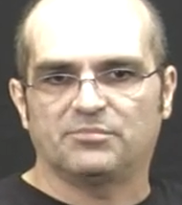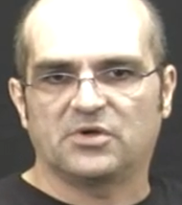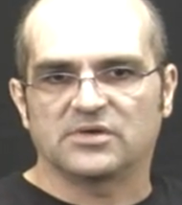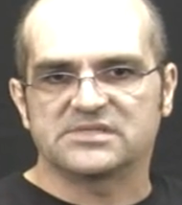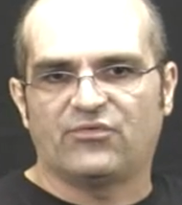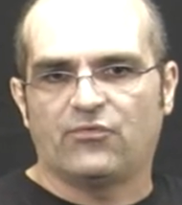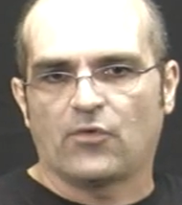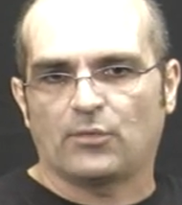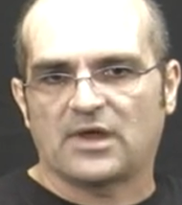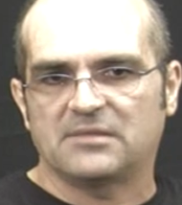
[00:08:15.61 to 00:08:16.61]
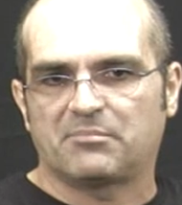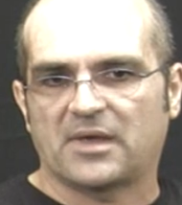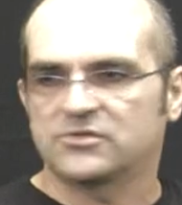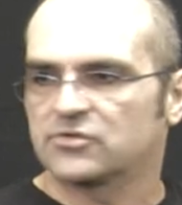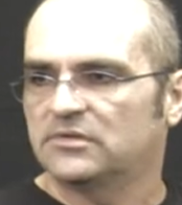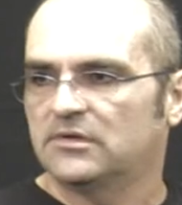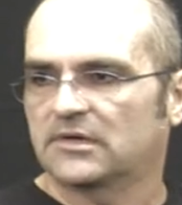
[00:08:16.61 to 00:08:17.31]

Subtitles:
because the formula depends on the